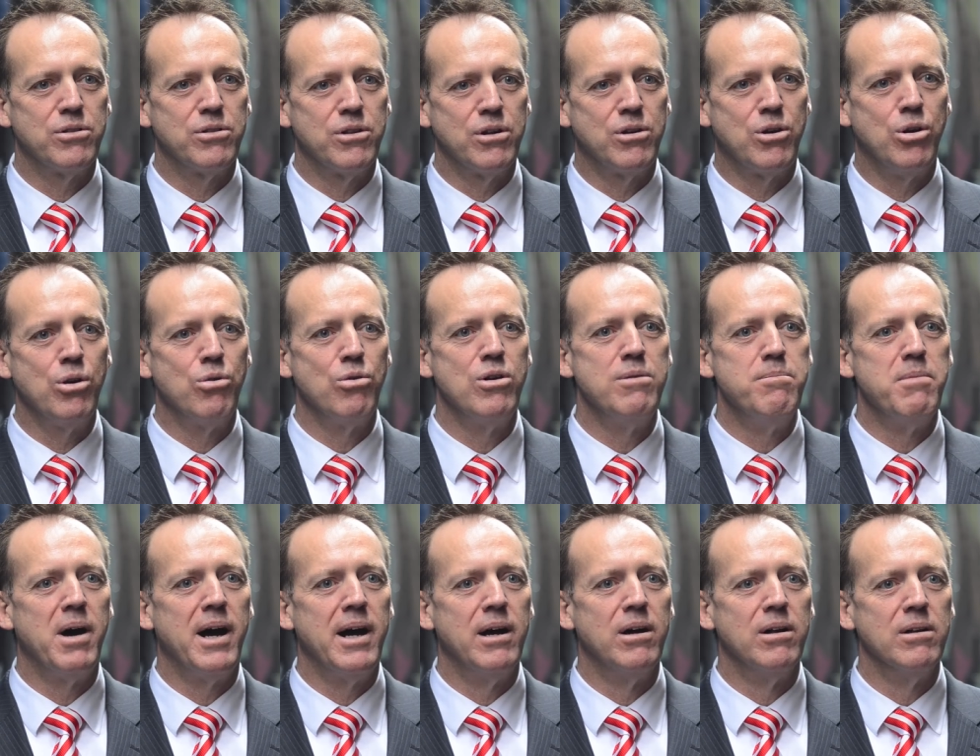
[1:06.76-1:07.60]
The Koorie
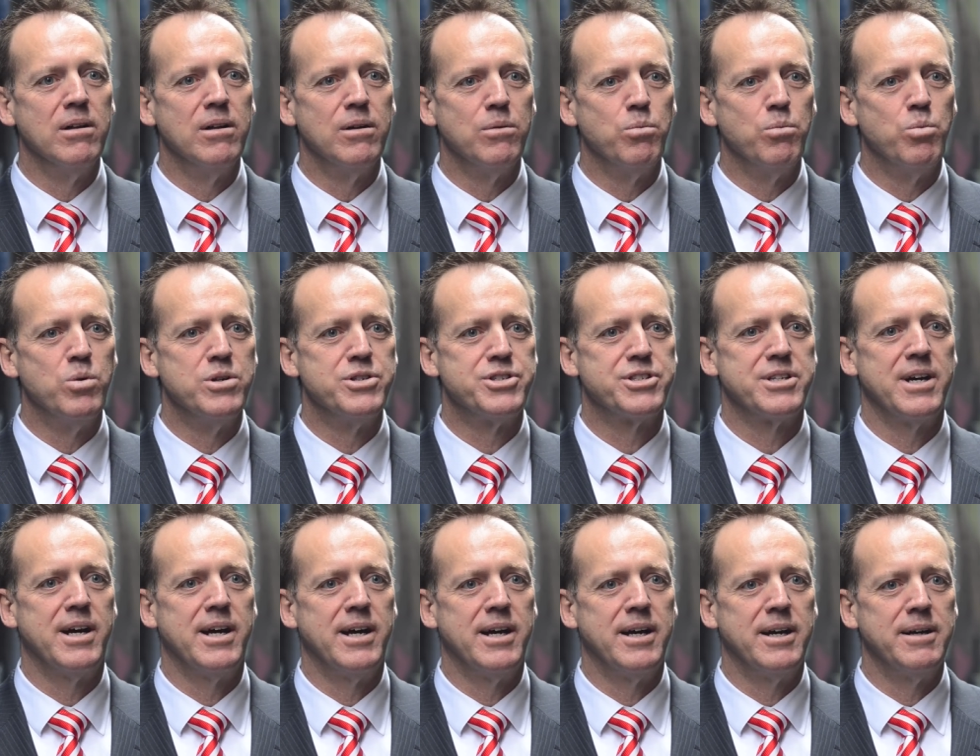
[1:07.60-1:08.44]
male was
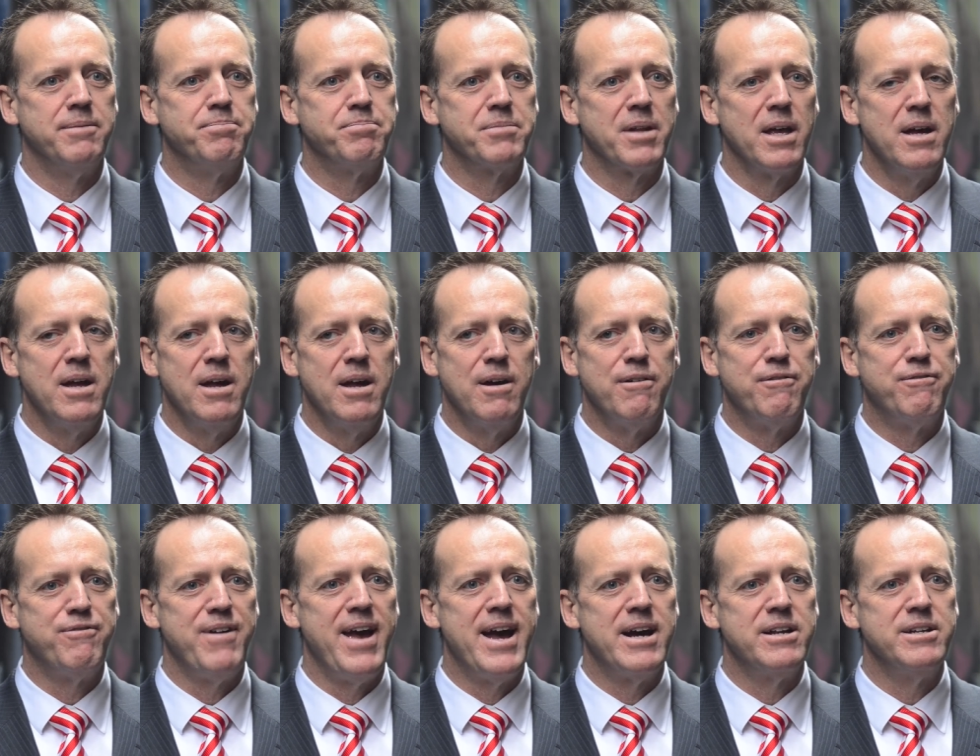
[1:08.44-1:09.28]

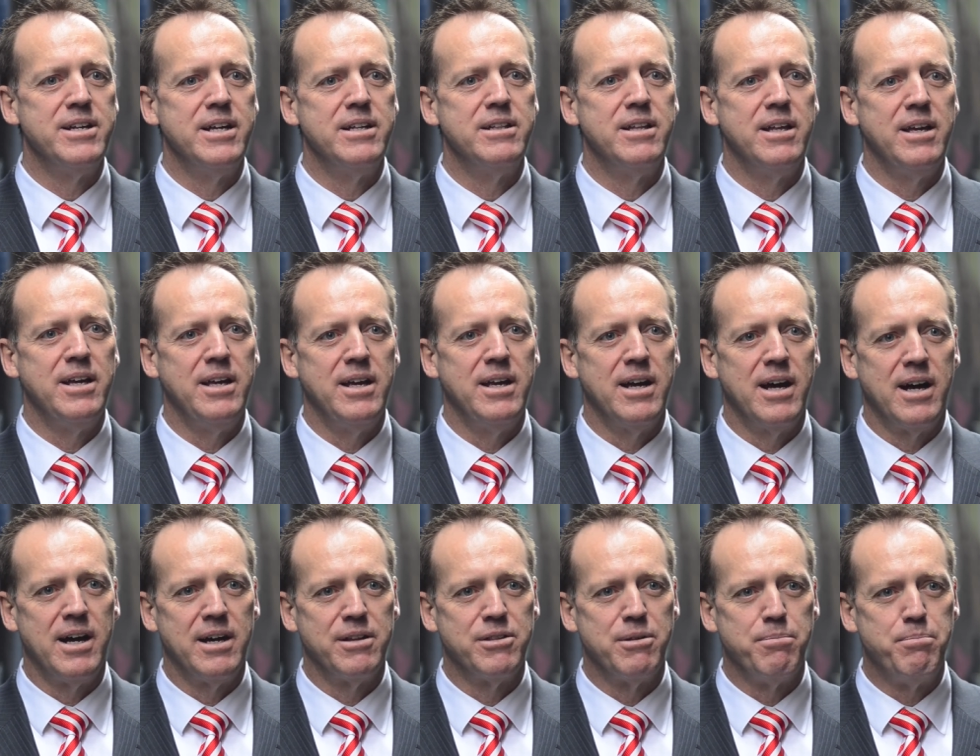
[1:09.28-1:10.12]
found in
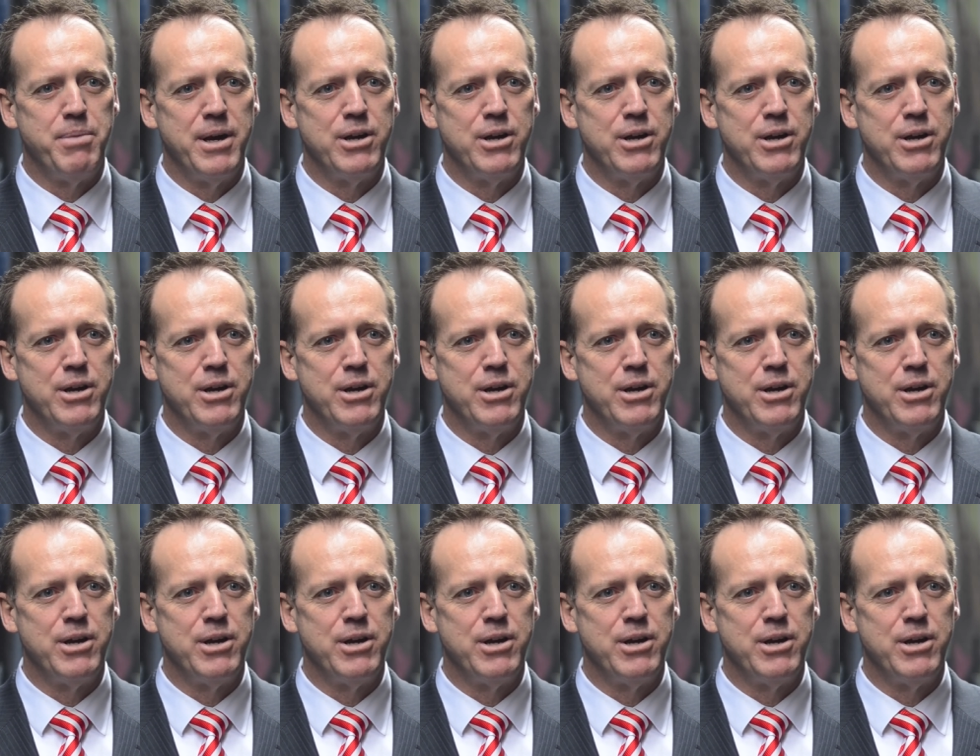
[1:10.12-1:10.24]
the